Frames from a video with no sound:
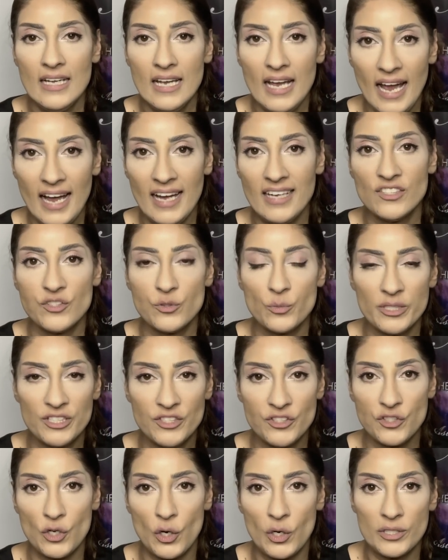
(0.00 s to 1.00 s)
as we
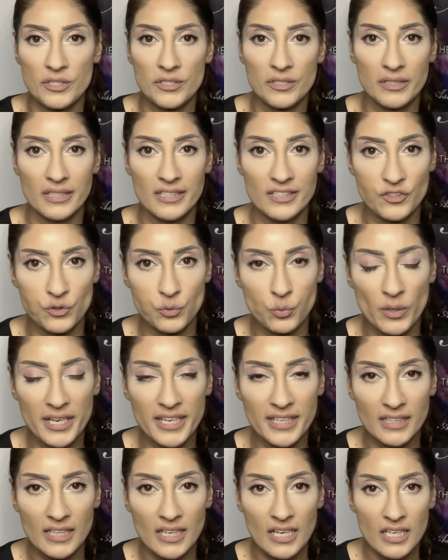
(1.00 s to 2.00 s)
start this
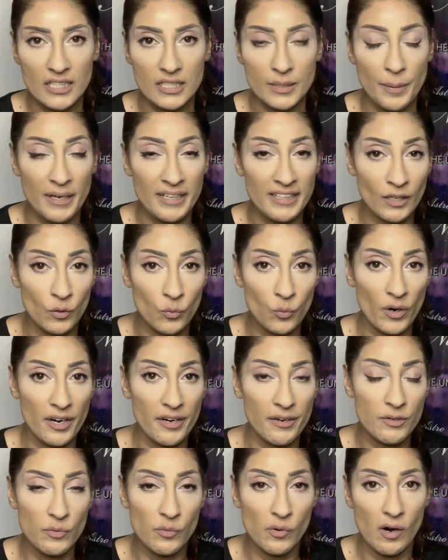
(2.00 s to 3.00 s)
week. Depending on where
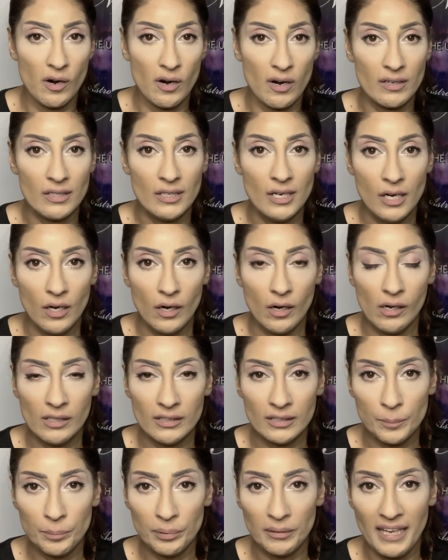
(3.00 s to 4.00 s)
you are
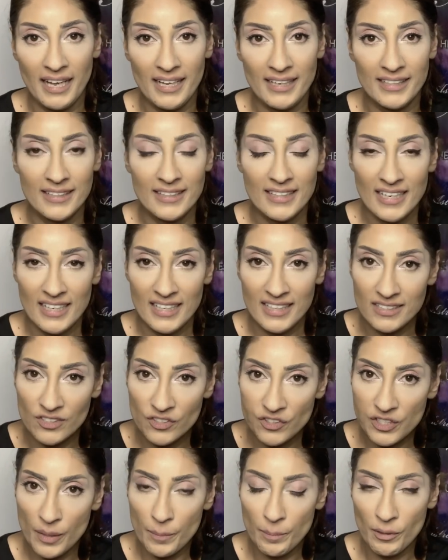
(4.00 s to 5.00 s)
on the planet, in
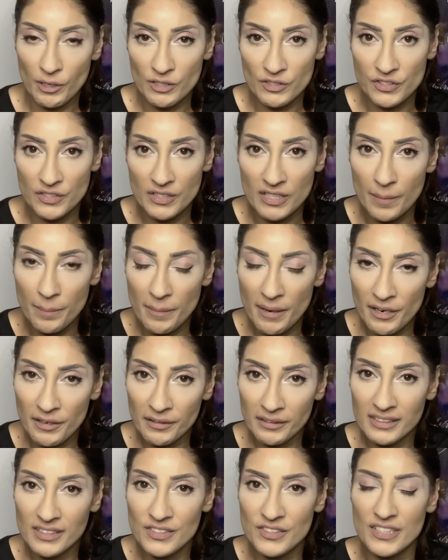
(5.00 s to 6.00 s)
some parts of the
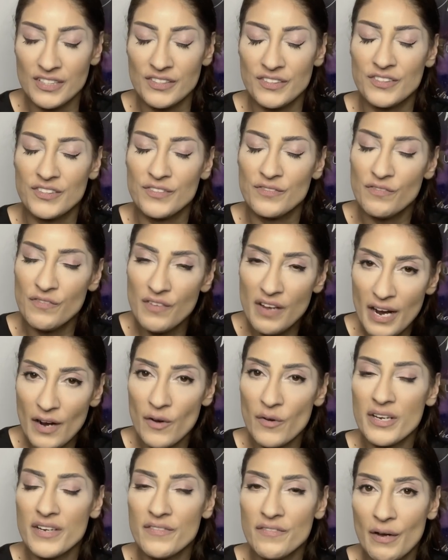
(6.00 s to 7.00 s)
Americas, it's
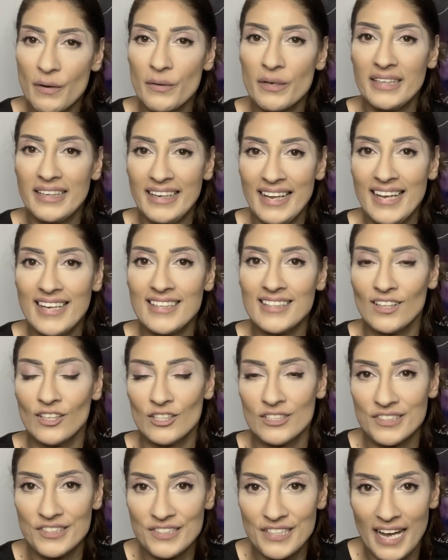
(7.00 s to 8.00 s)
very, very late
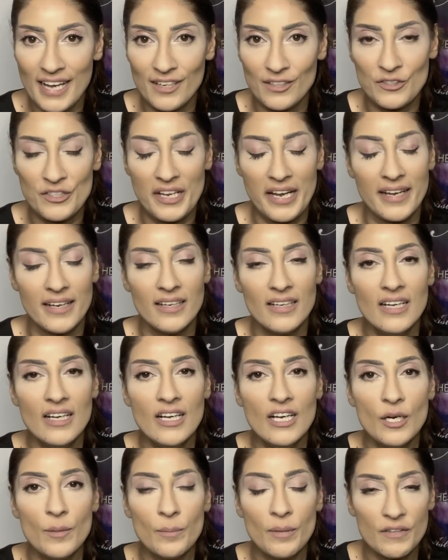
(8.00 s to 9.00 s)
on Saturday.
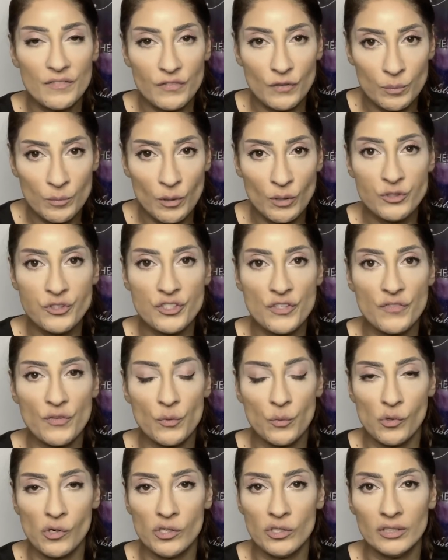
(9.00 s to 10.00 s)
But for most of the
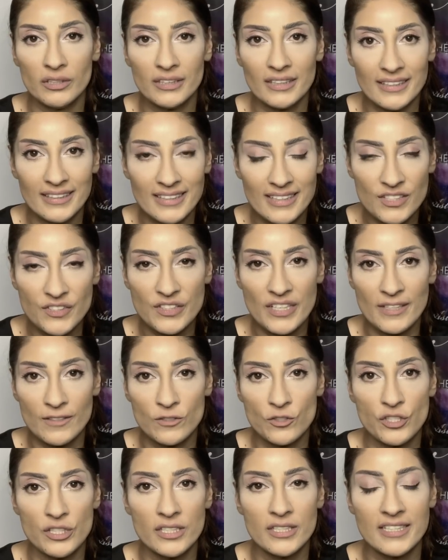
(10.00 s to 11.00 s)
world, this
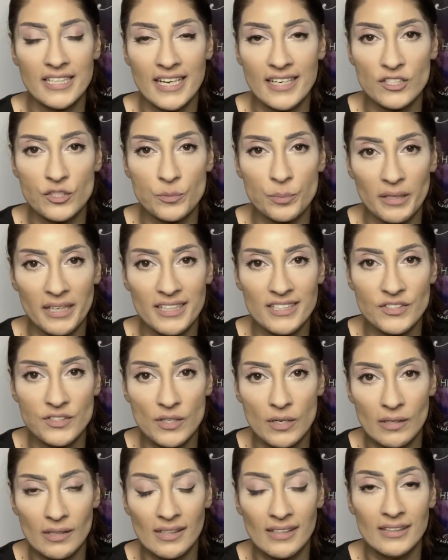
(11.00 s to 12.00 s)
energy takes place
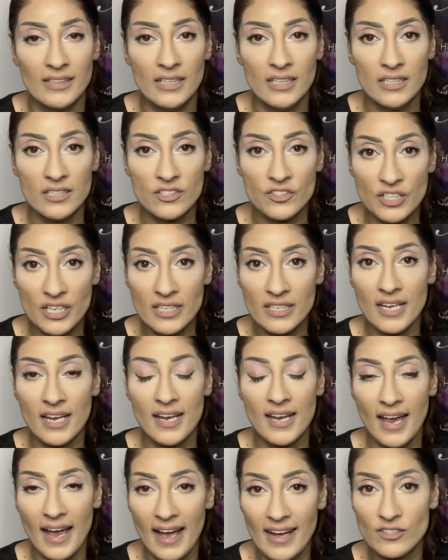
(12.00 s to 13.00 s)
on
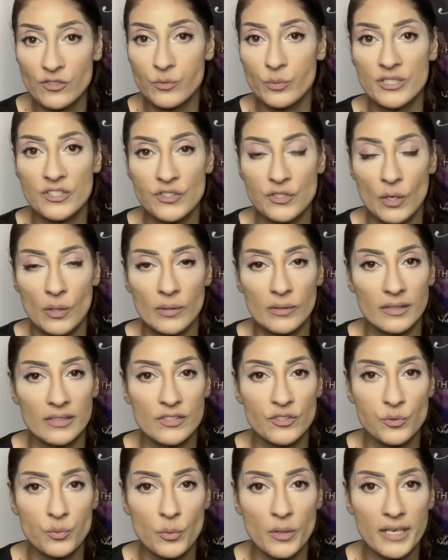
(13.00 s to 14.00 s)
Sunday as we start
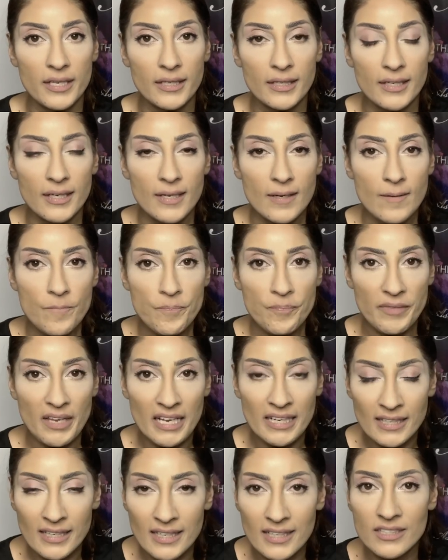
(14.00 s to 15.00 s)
this week.
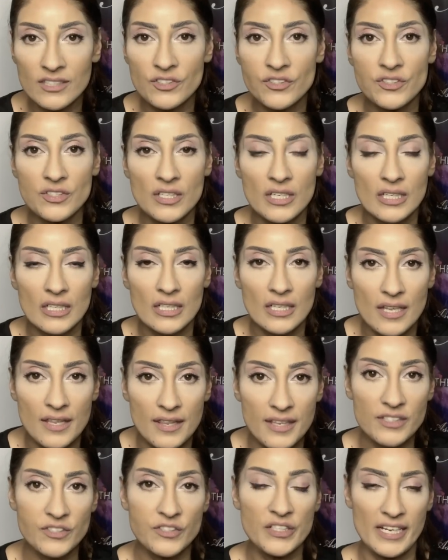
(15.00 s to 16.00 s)
And it is
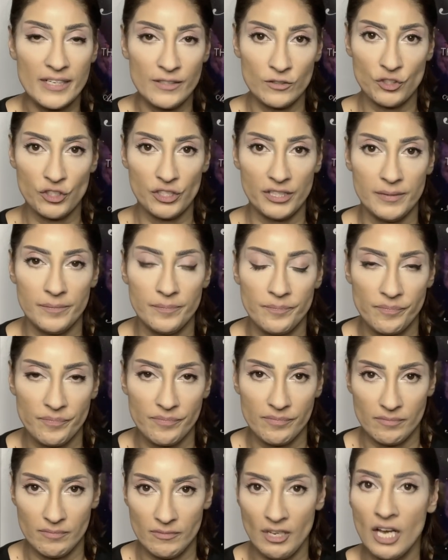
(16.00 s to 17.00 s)
this energy,
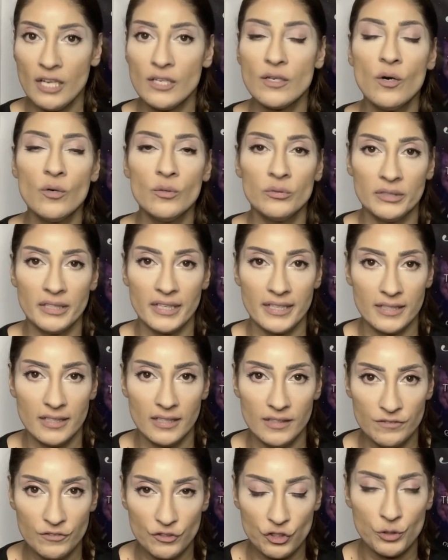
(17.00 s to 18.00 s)
not only
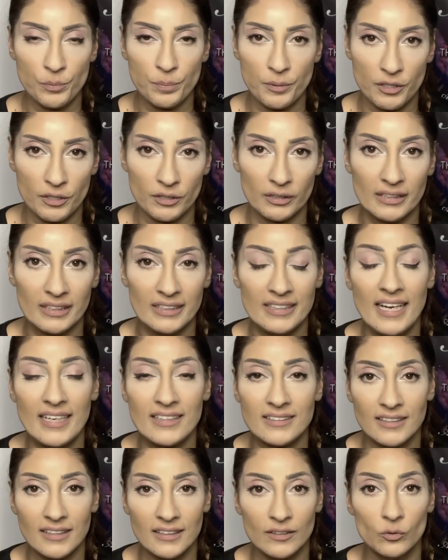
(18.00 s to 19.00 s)
of Jupiter
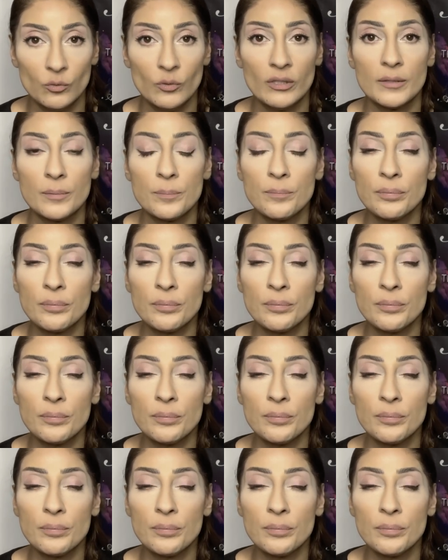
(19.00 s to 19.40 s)
connecting with